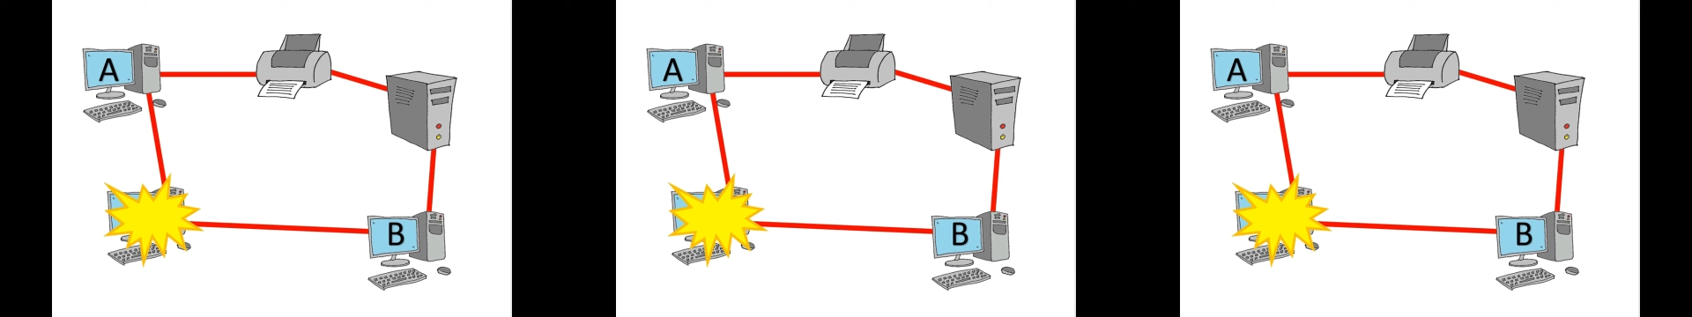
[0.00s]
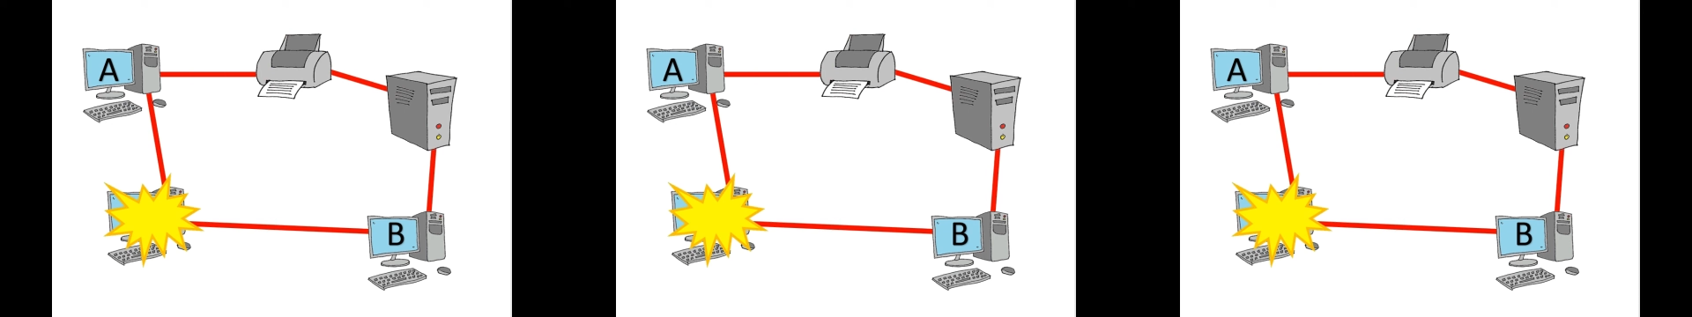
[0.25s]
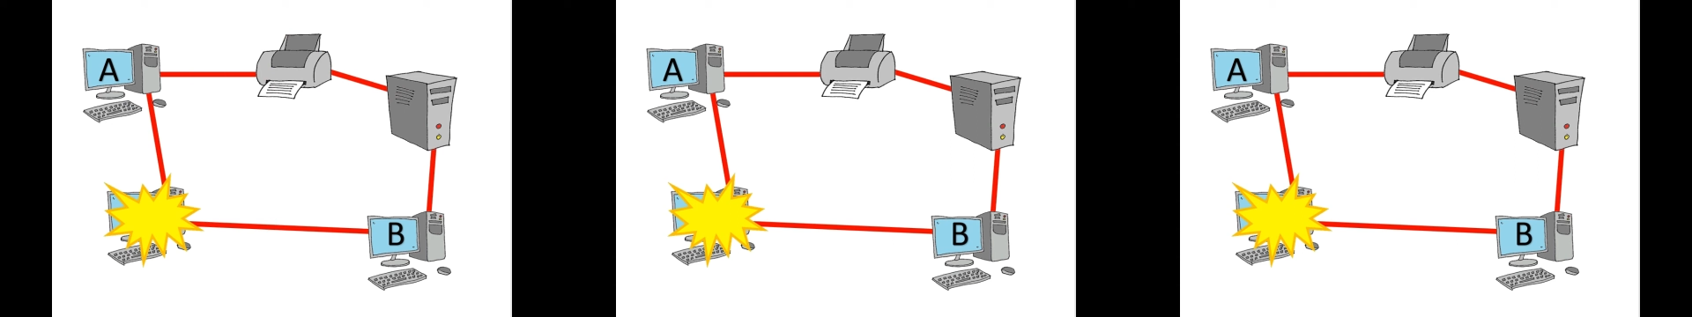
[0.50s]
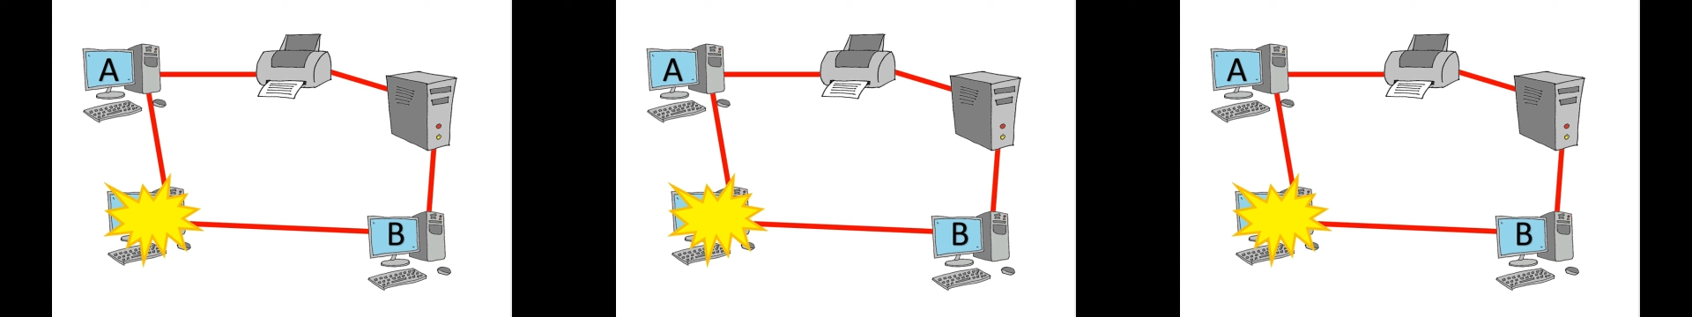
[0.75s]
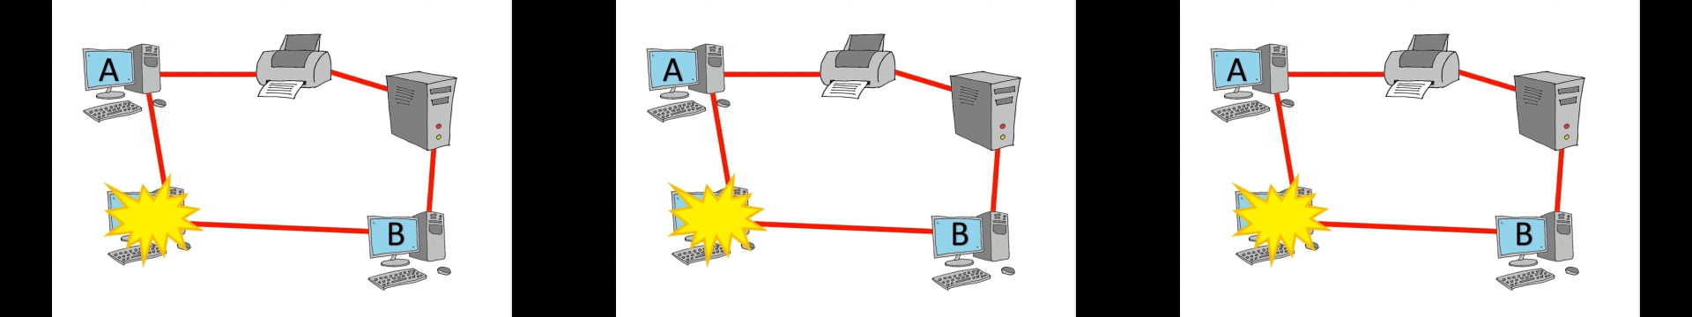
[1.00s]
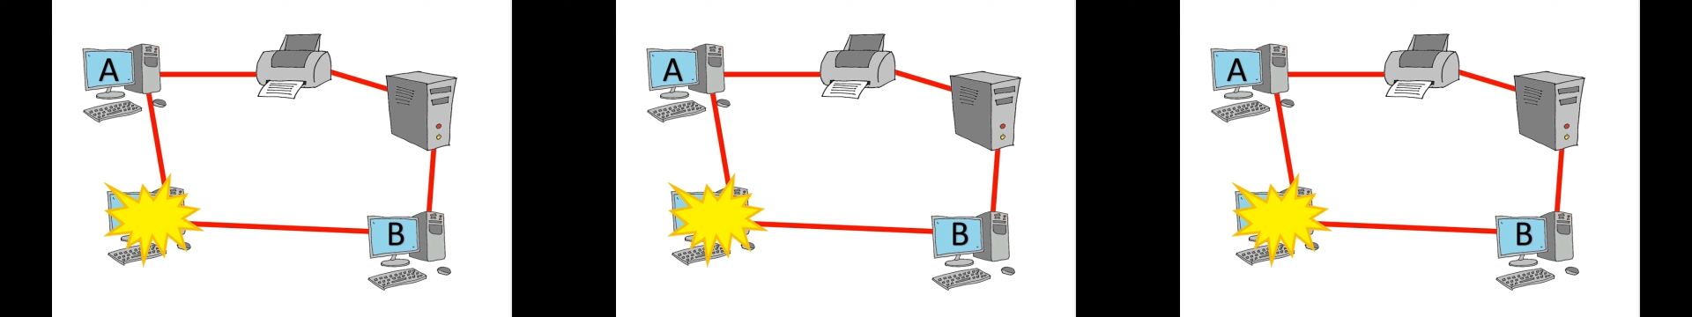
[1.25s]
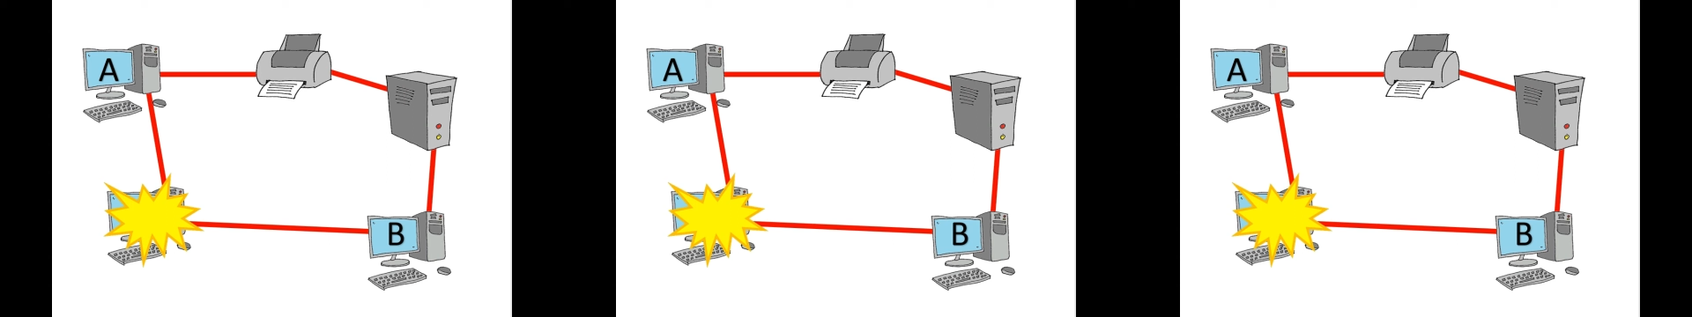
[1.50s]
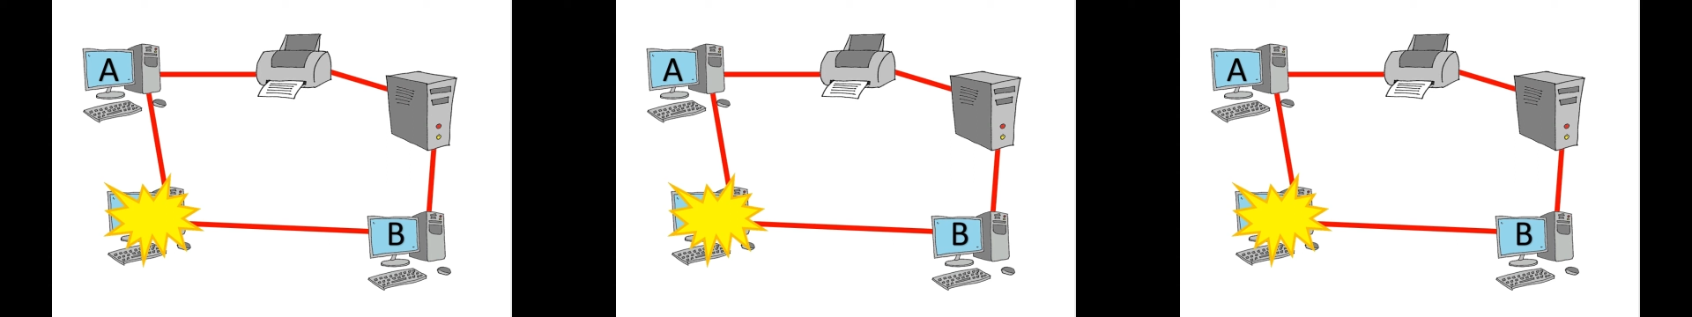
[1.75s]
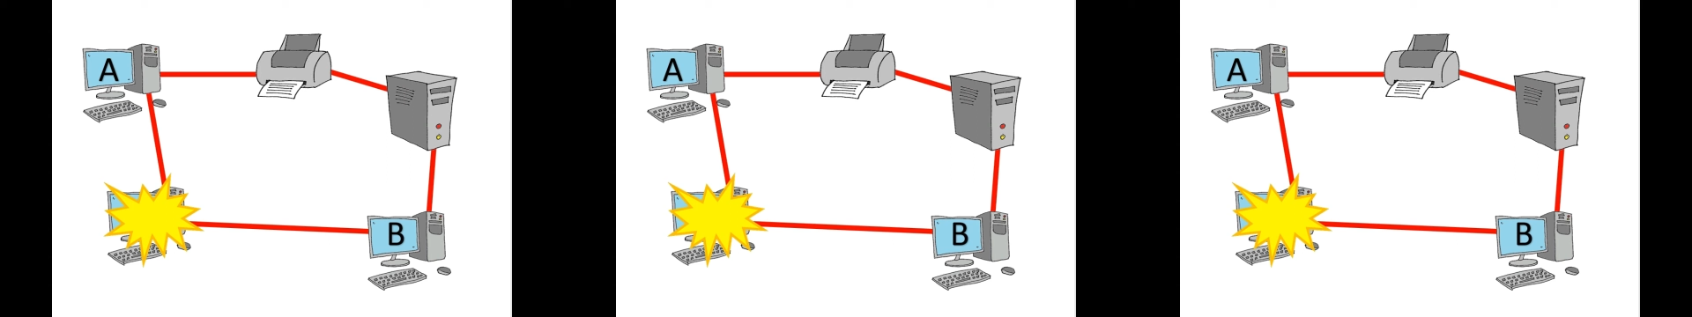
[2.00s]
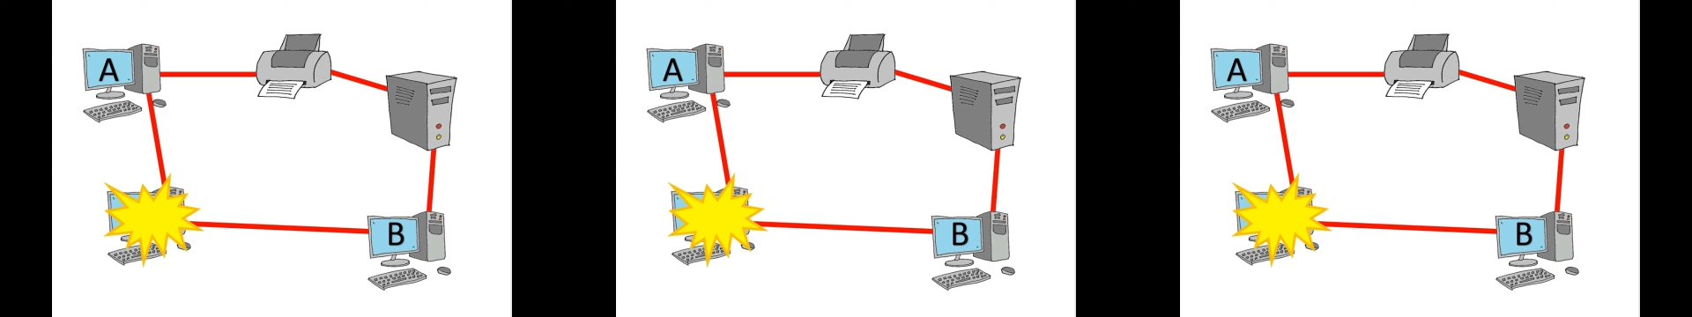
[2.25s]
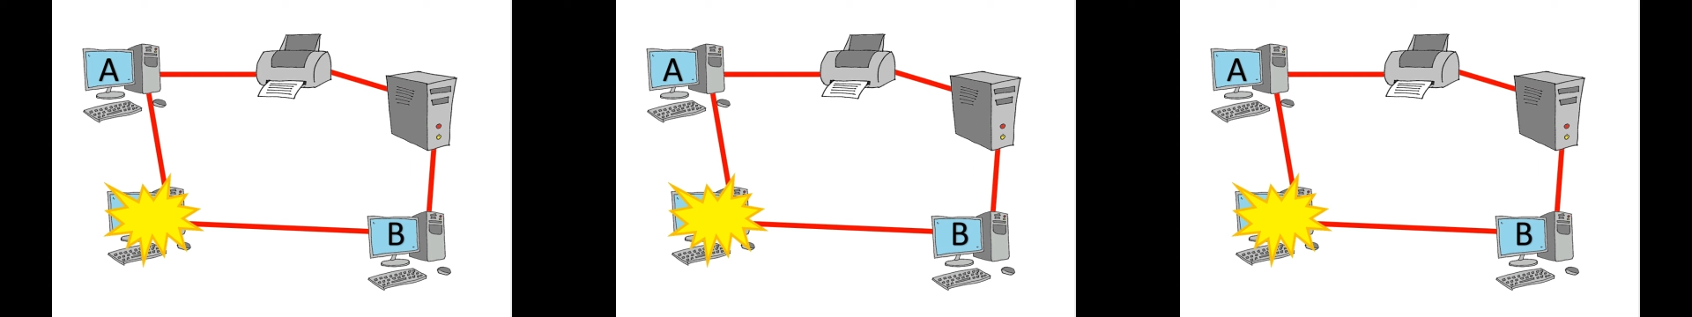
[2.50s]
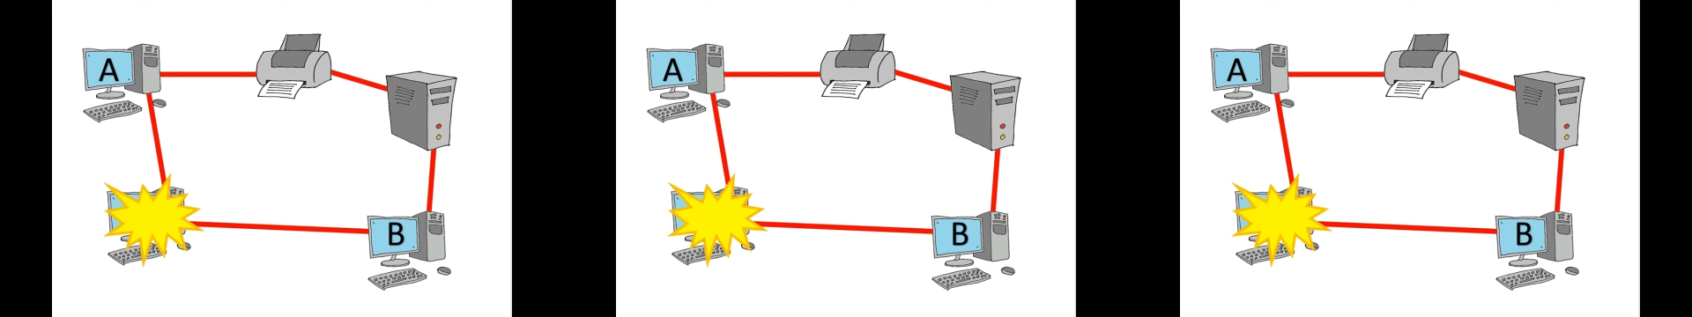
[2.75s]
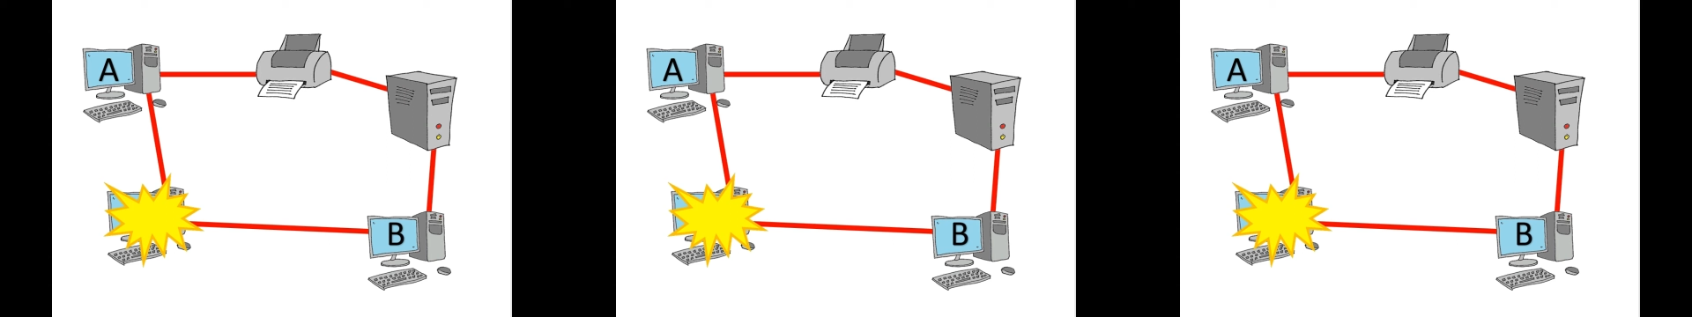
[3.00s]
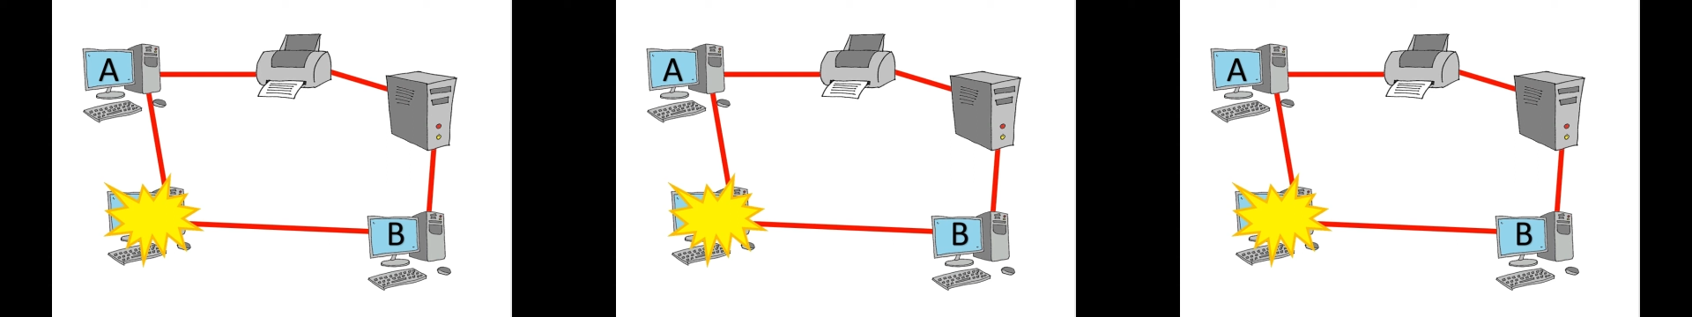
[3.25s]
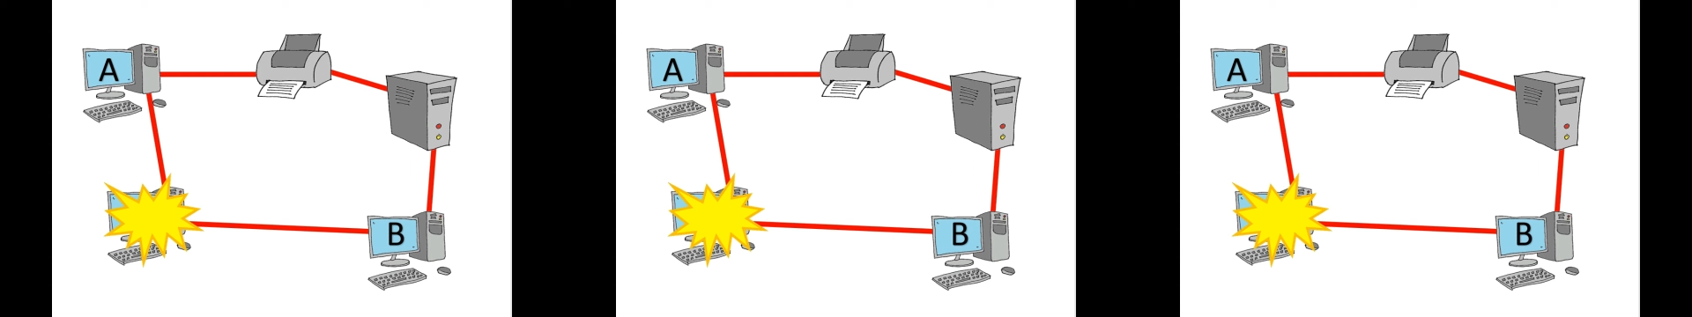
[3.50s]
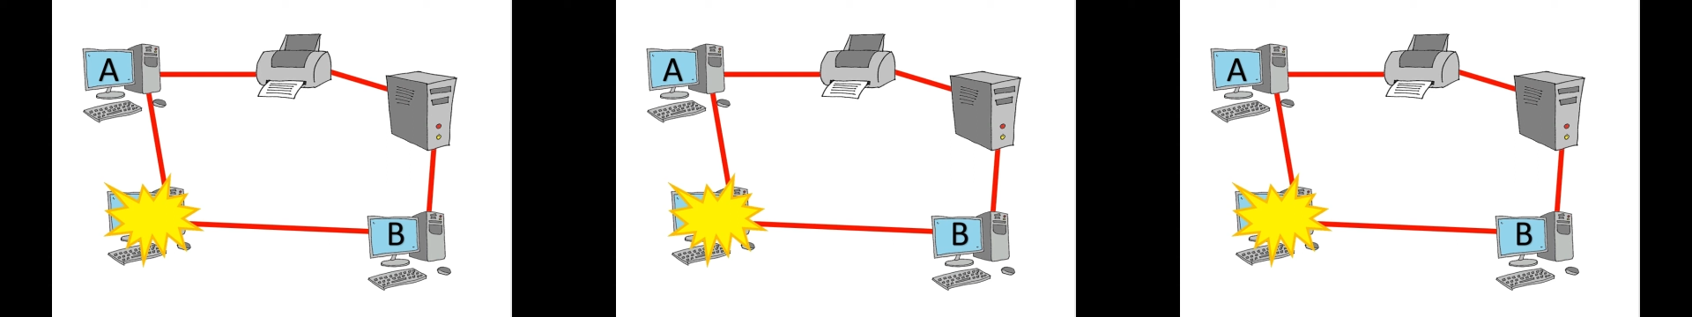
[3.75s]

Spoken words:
(no speaker visible)